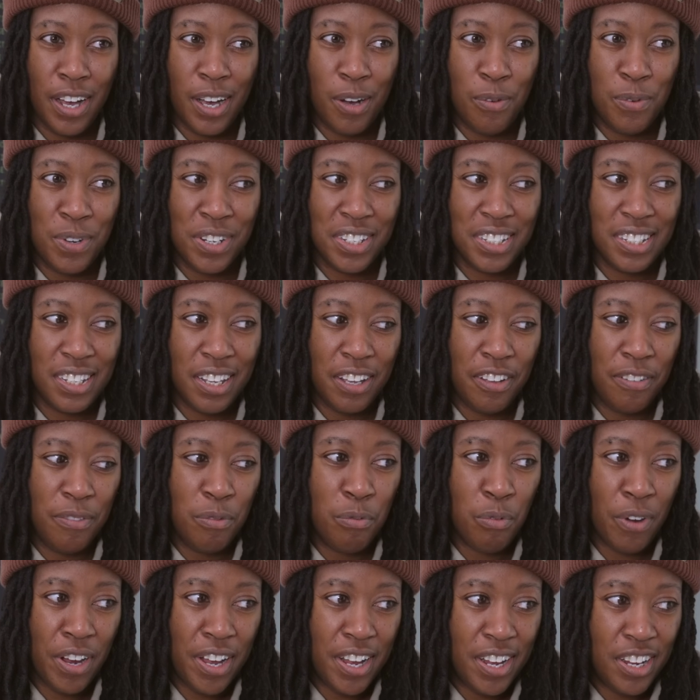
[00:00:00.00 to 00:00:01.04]
I wanna say,
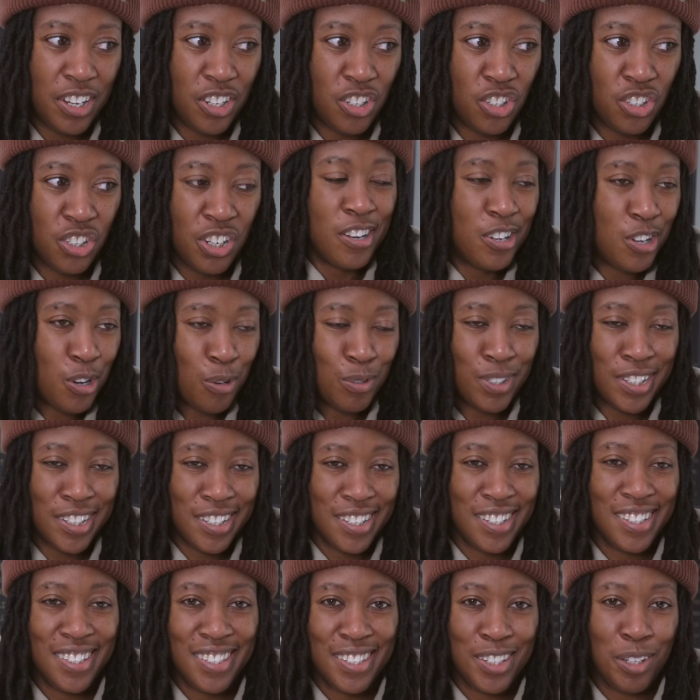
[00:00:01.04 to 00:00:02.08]
range, goes against